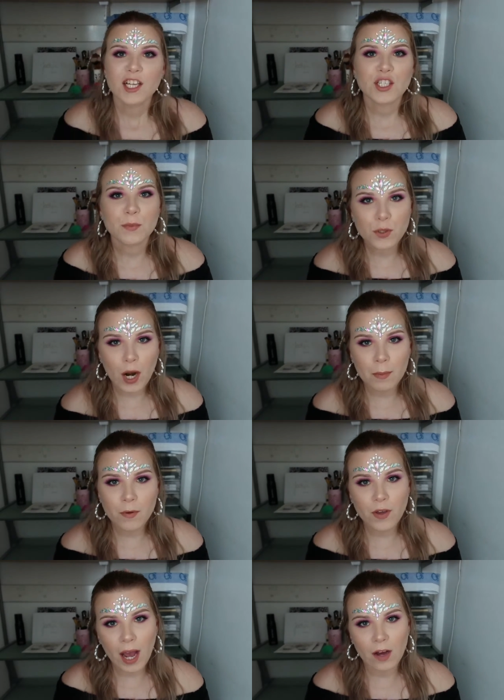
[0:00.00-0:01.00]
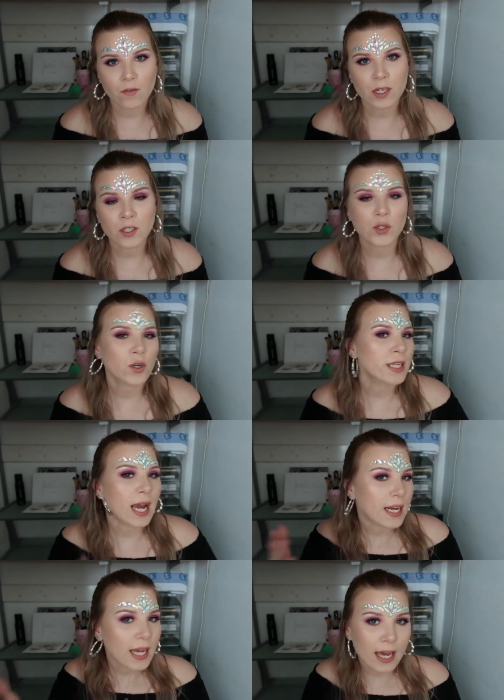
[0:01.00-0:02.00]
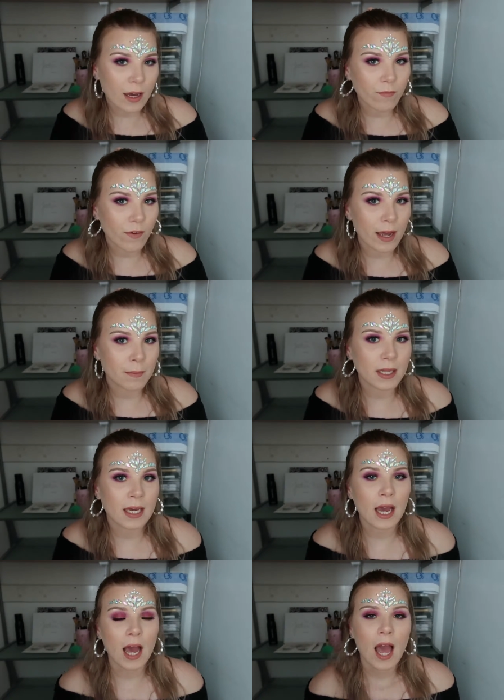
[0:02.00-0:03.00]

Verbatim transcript: Subscribe if you haven't, join the NKM family,